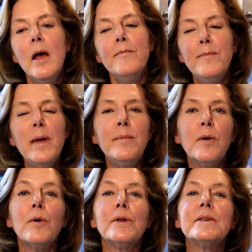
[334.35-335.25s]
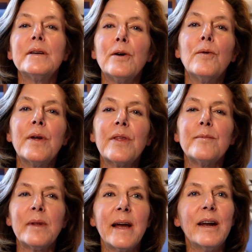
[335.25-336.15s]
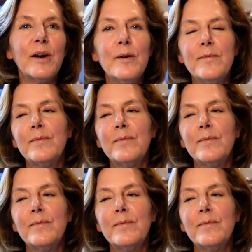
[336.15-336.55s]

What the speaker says: Maybe we'll deal with them later.